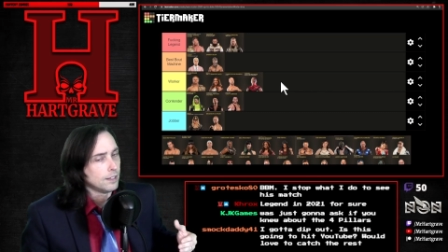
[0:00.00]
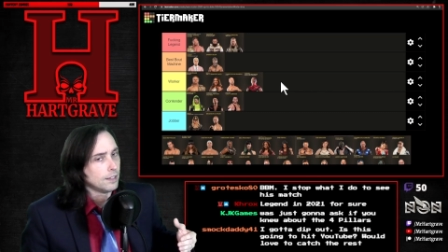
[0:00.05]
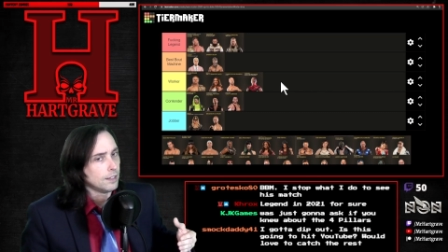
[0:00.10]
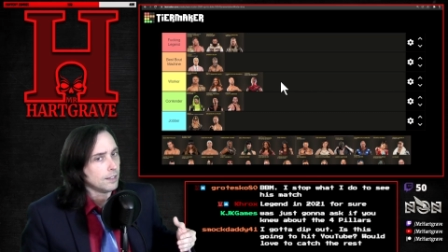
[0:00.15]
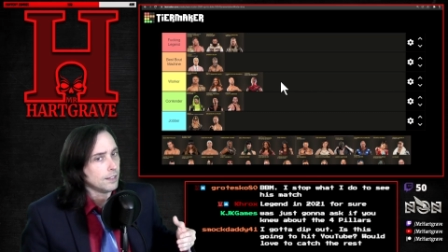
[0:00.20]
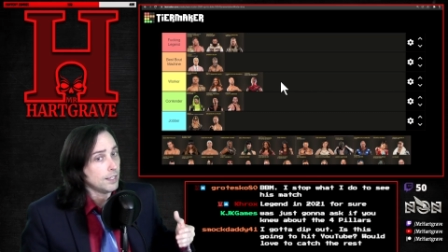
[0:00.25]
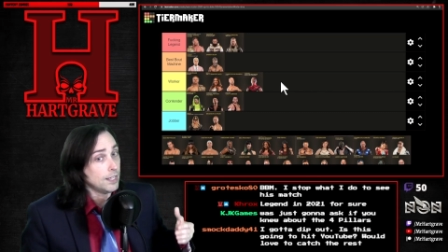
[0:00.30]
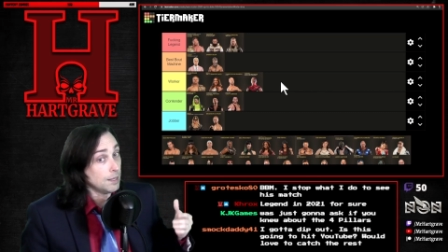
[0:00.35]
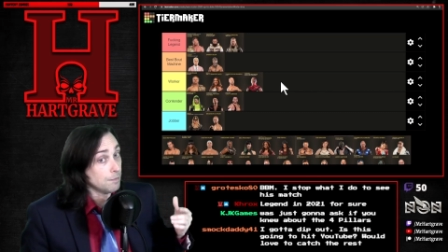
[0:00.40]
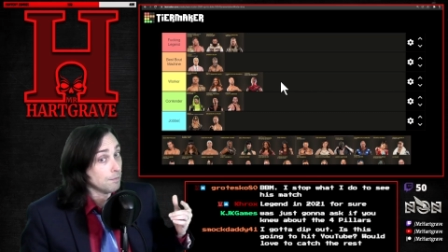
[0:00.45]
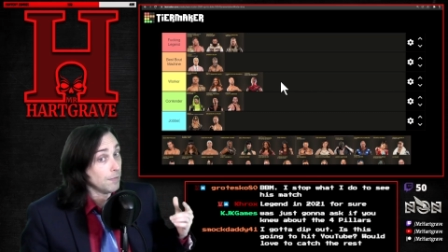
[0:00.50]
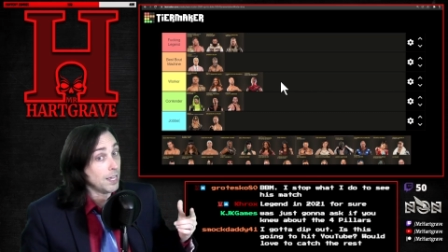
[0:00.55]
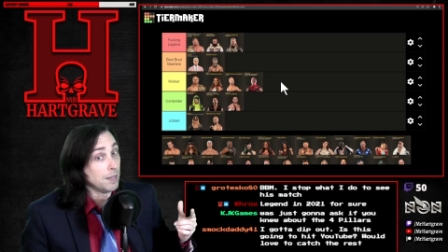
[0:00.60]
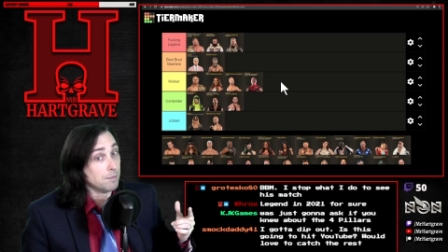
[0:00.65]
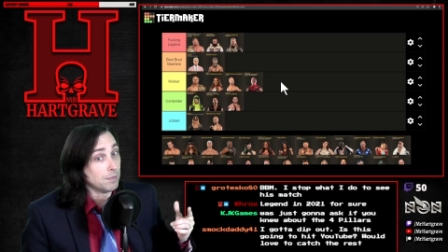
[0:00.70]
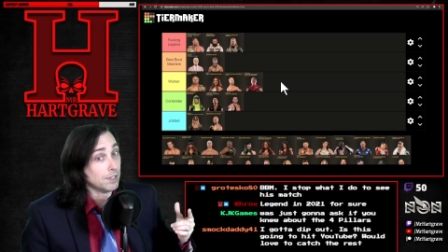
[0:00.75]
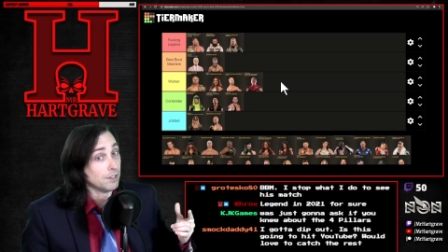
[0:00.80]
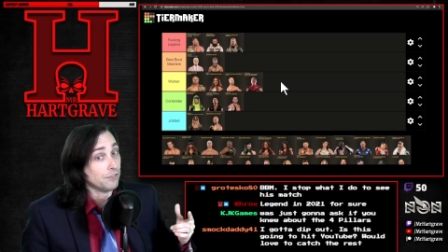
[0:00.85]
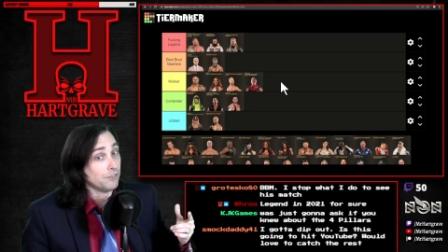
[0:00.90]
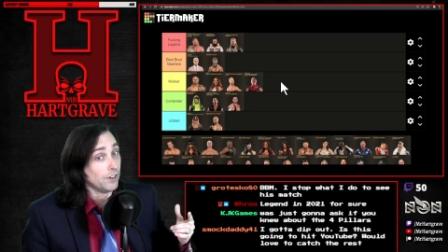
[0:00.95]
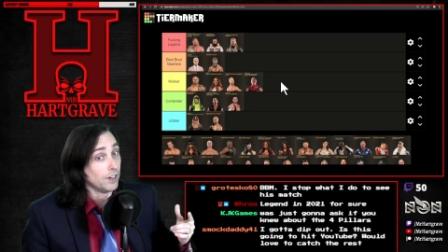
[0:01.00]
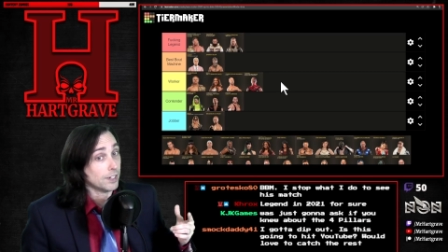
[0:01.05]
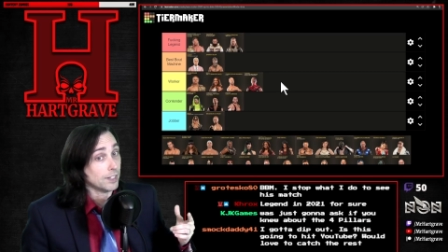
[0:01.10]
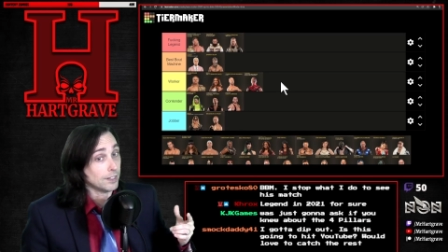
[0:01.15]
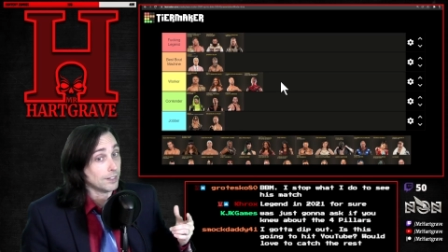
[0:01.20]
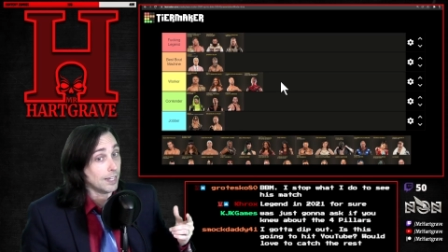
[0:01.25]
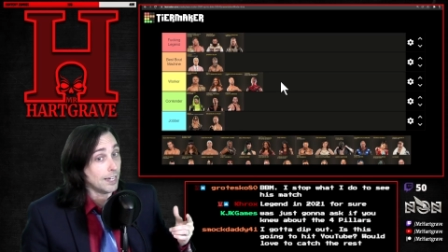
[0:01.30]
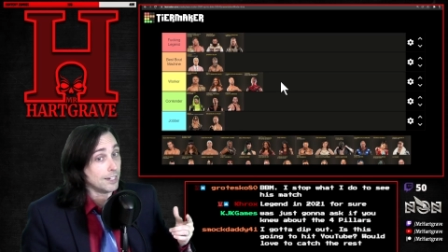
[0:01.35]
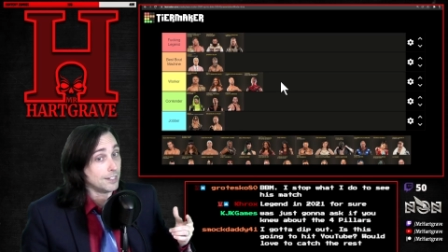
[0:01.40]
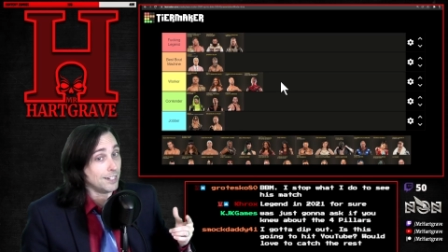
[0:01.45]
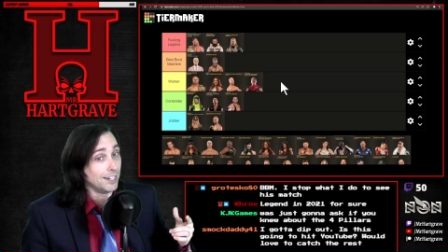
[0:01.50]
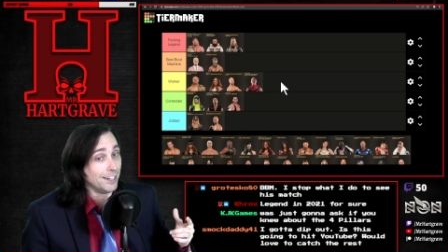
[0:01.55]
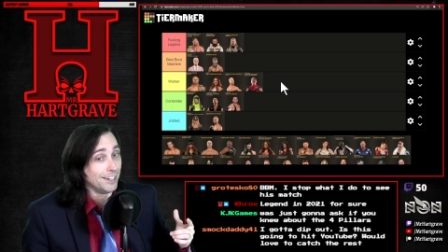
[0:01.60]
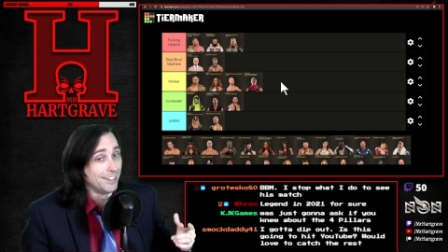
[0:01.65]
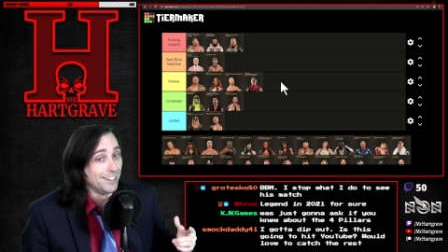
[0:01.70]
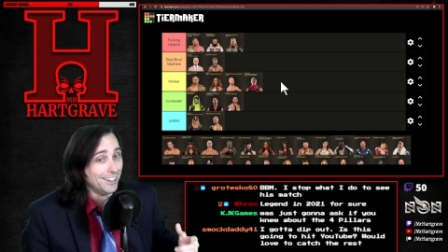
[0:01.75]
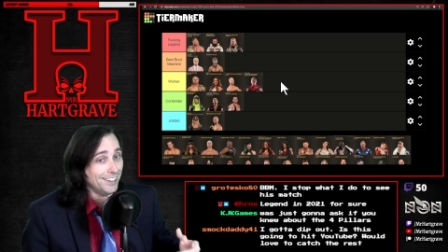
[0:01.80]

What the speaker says: he might be a fucking legend.